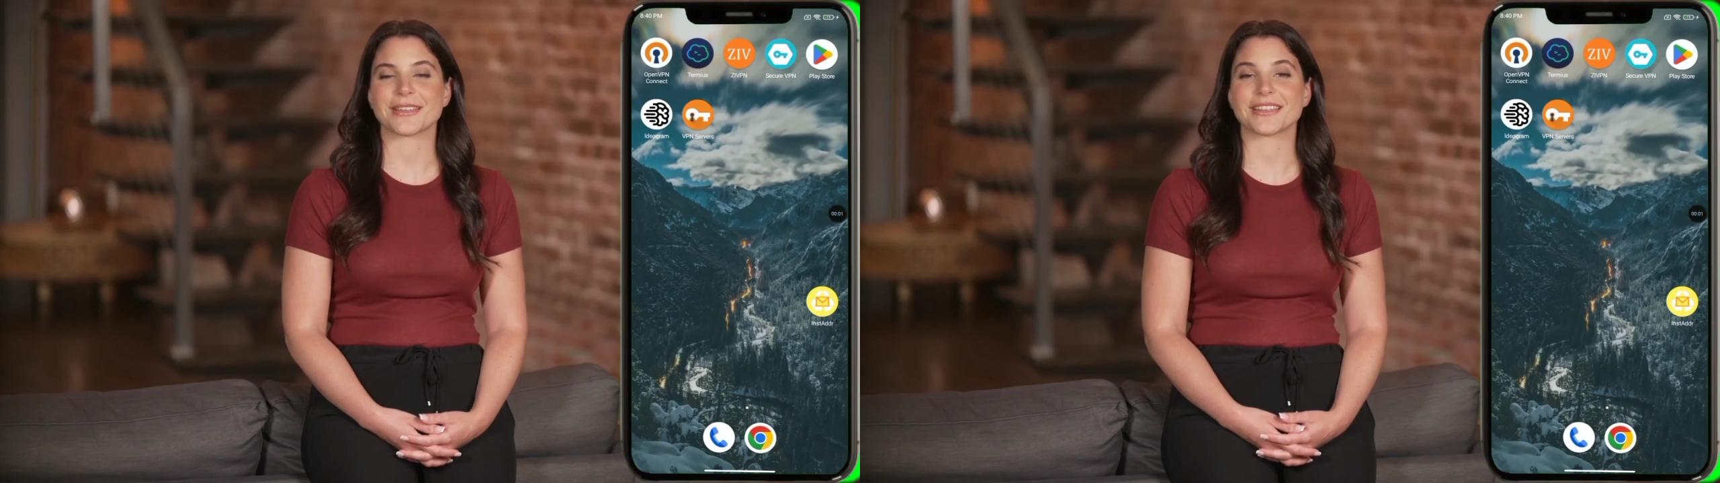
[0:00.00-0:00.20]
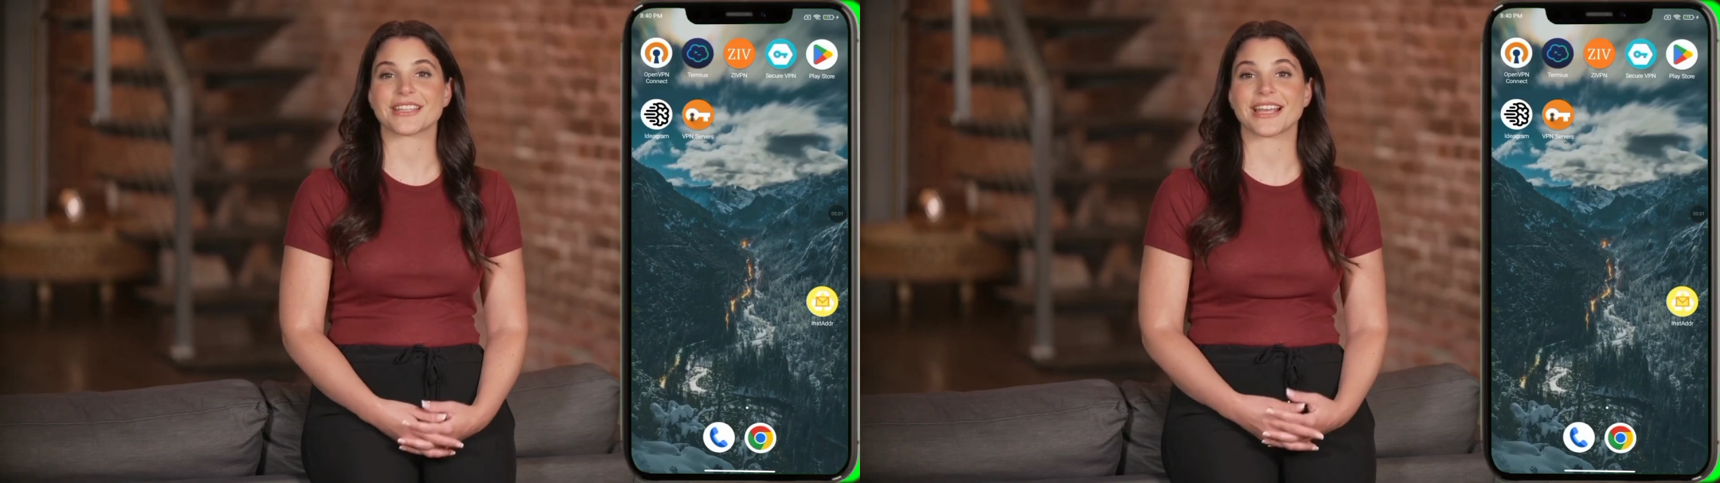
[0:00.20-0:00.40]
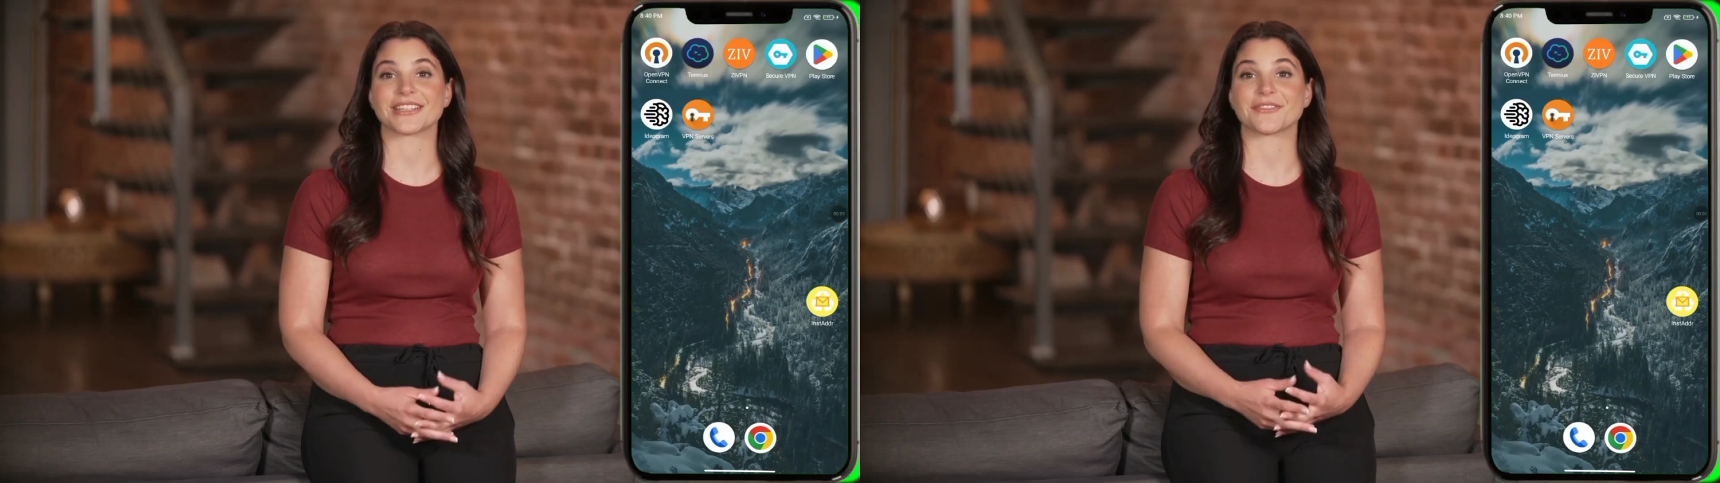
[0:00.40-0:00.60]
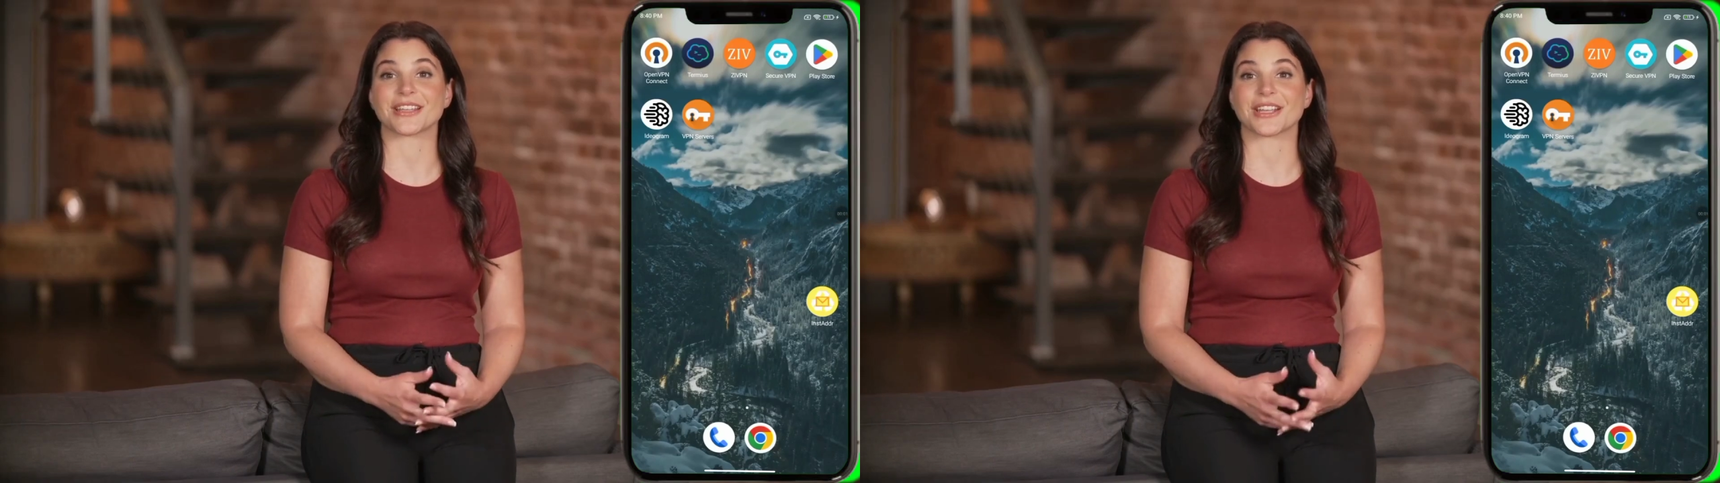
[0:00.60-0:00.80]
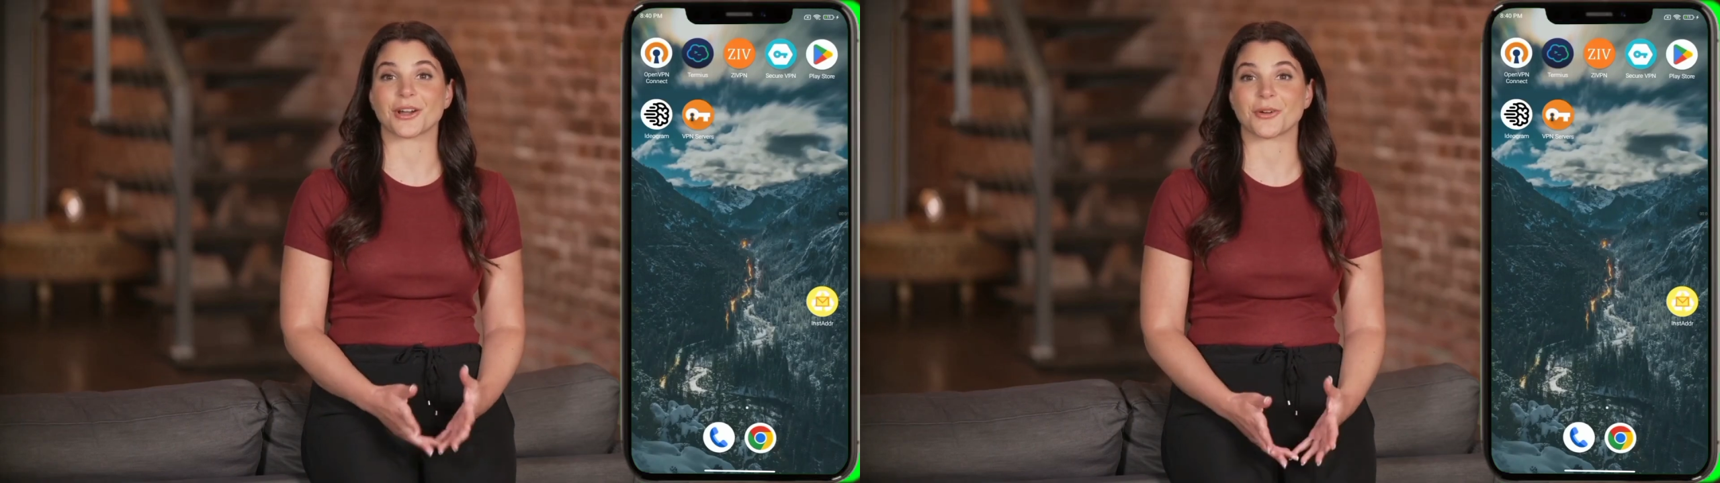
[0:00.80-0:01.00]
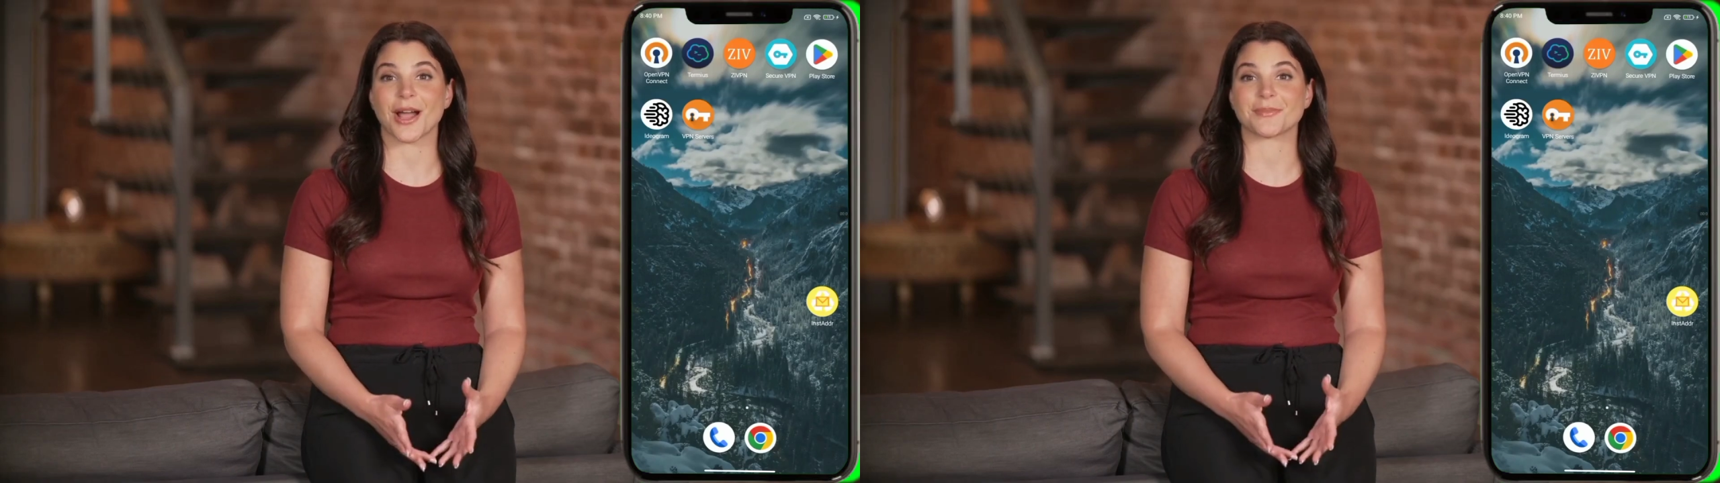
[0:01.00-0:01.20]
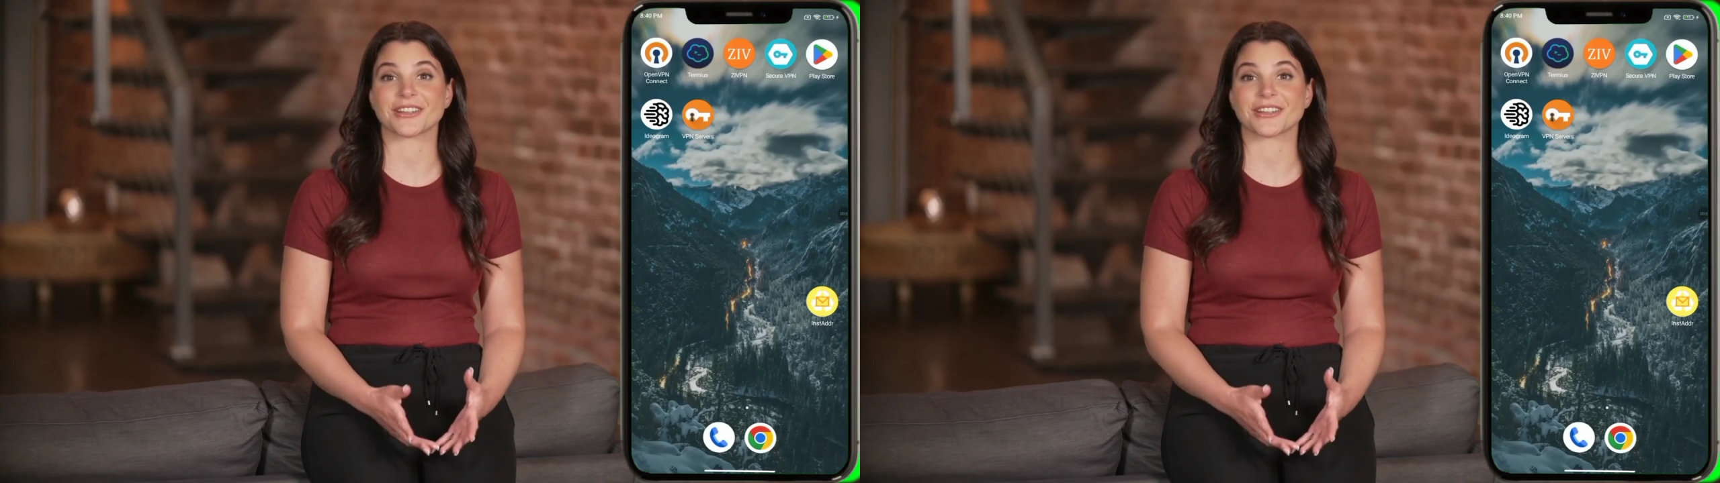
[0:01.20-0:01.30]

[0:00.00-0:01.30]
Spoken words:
In today's video, I'm